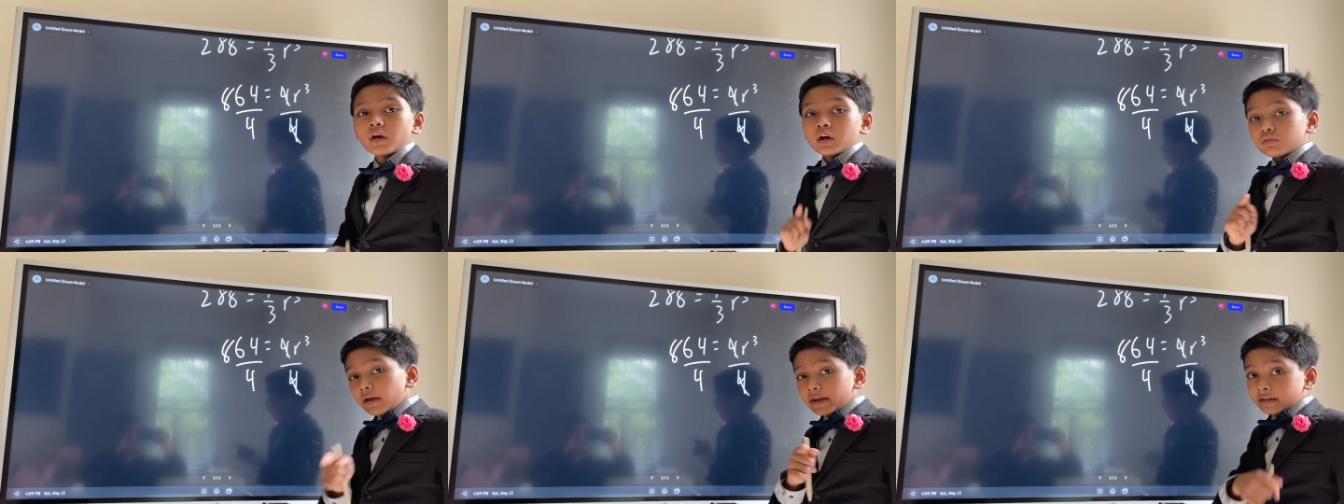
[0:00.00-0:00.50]

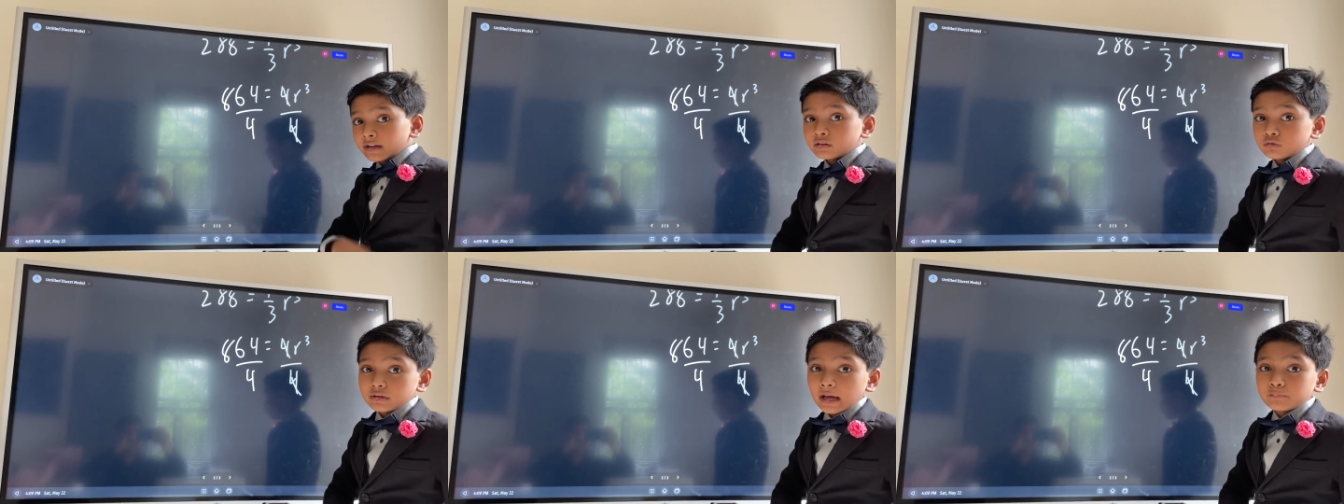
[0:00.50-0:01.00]
Quick,
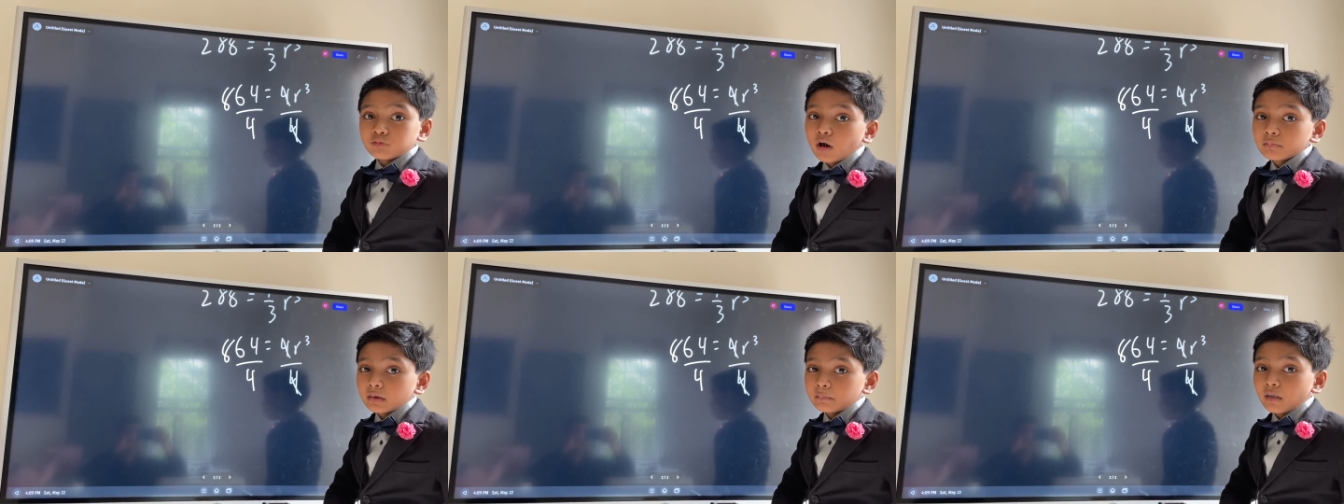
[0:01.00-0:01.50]
do that
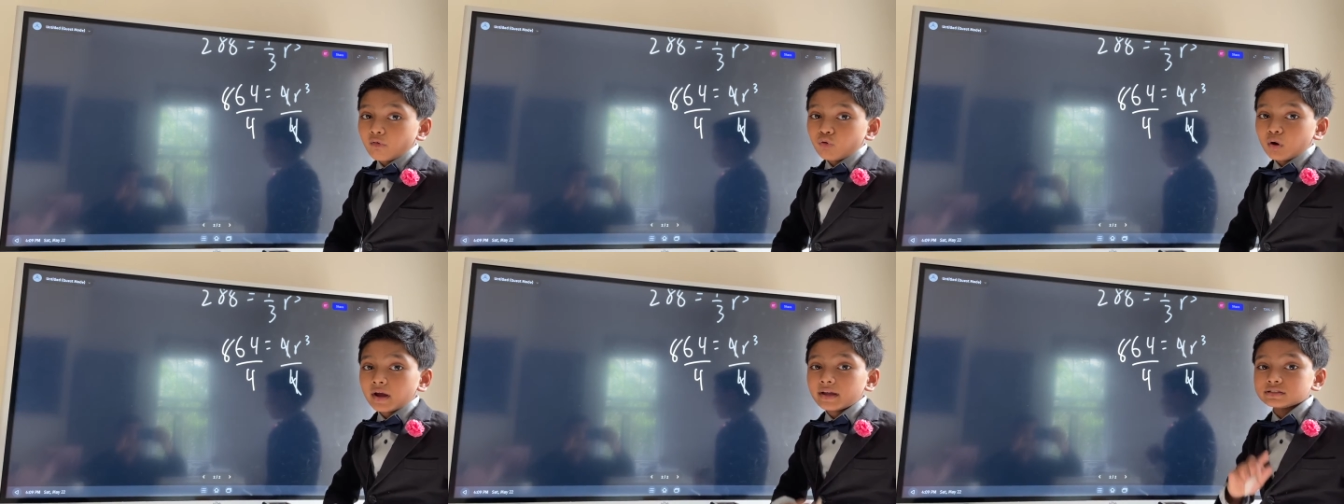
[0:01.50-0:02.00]
problem before
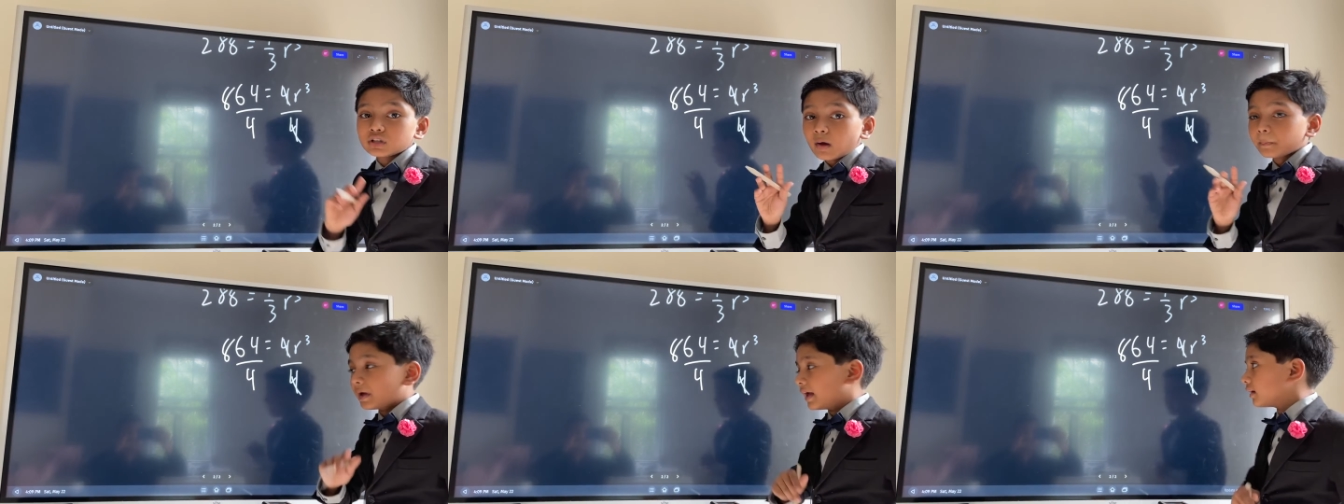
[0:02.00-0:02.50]
I
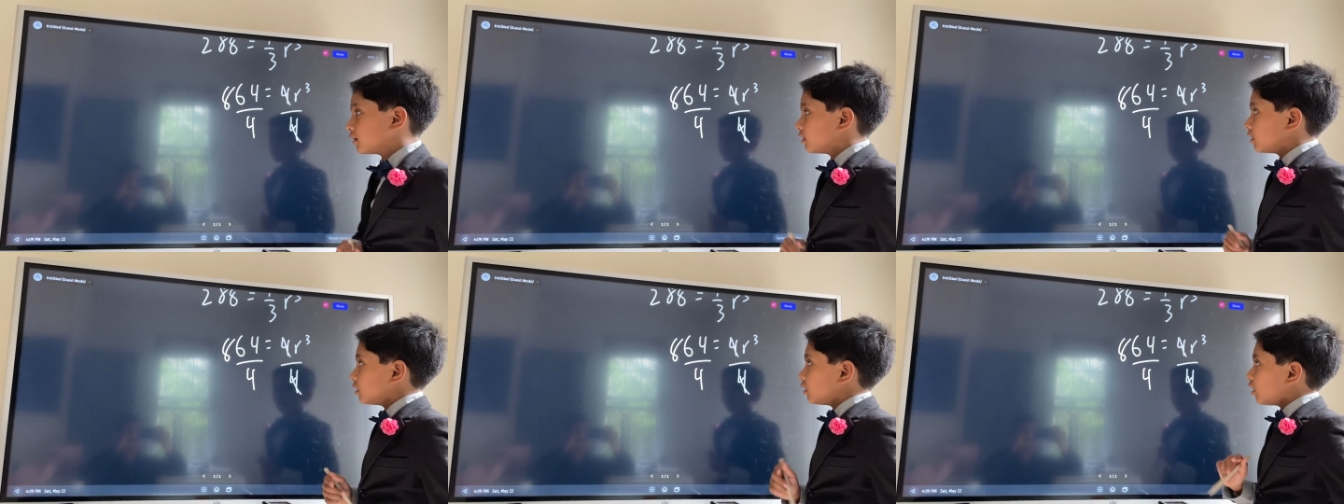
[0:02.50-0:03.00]
stop it.
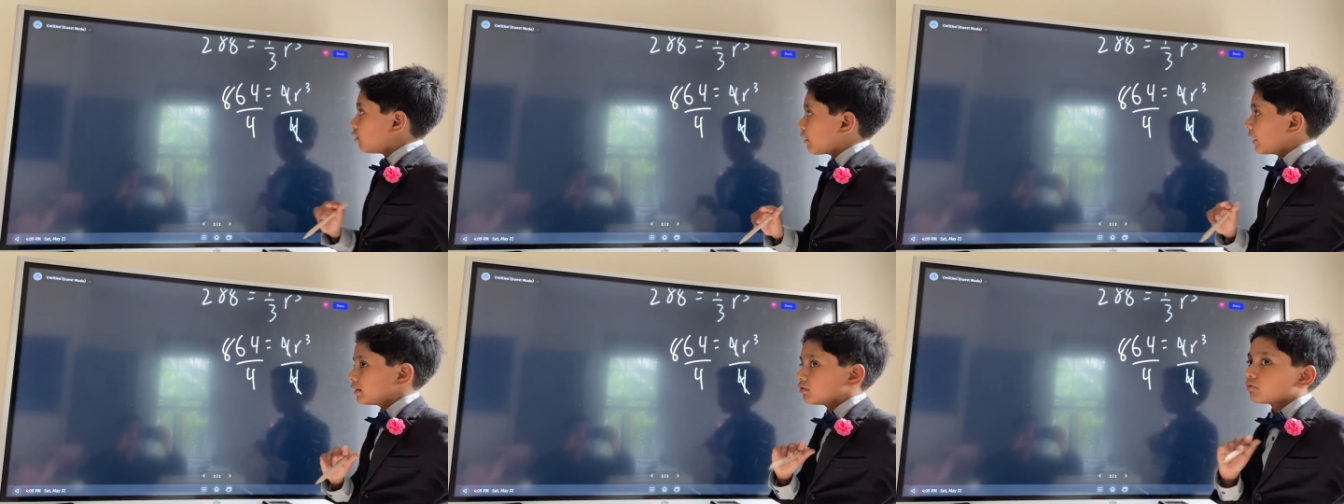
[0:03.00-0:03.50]
All
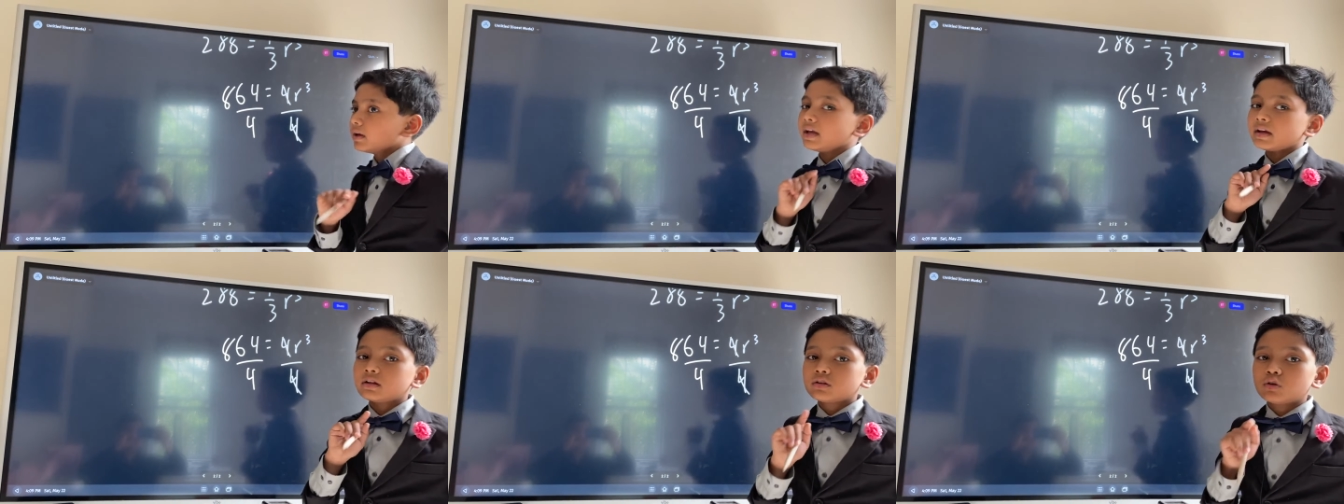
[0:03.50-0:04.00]
right, three,
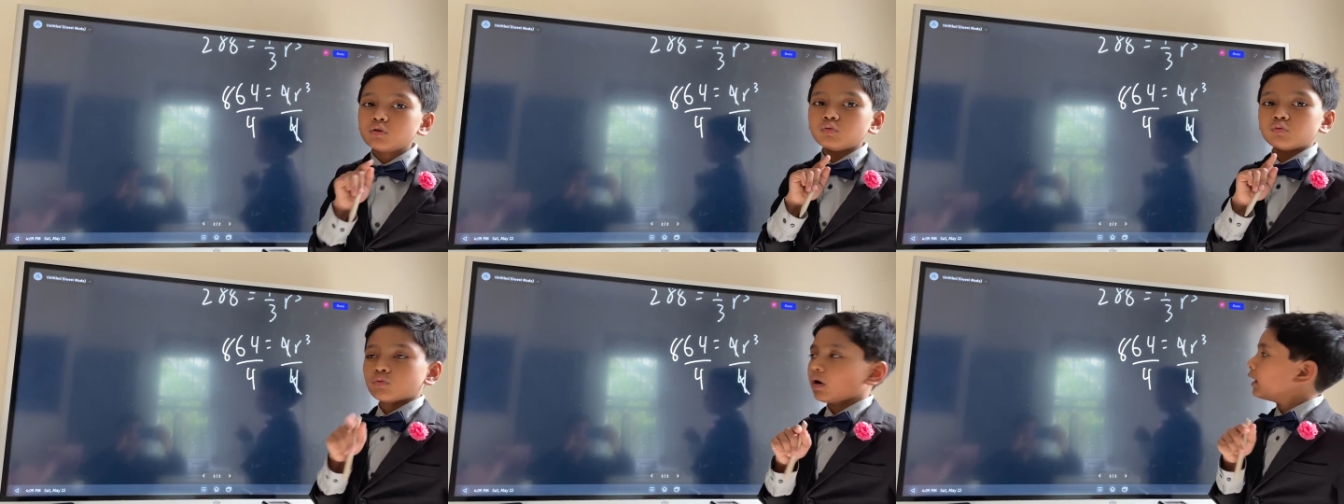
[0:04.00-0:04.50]
two,
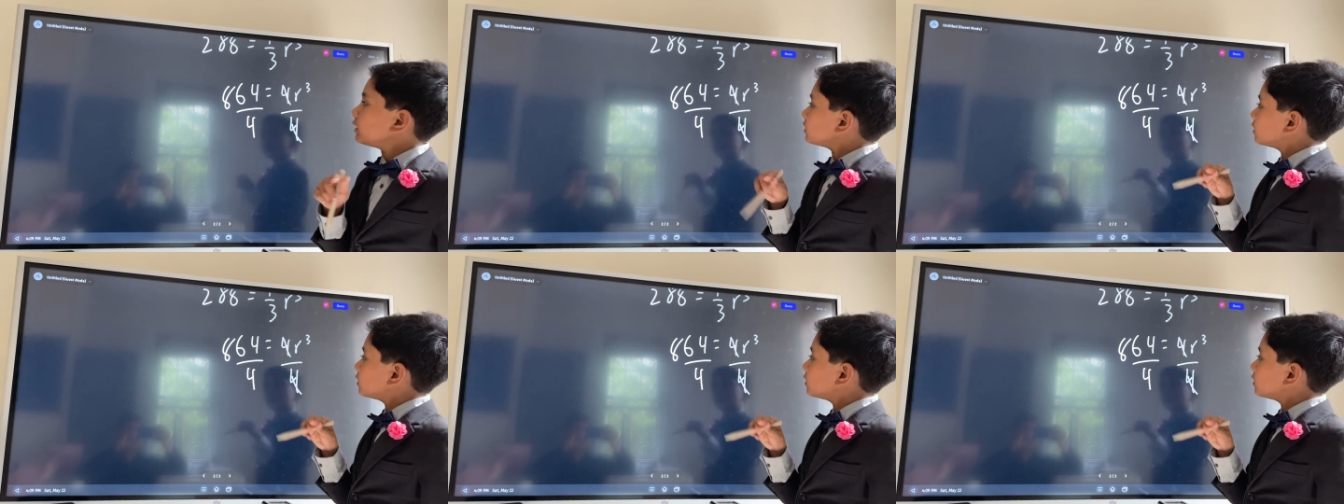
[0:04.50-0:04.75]
one.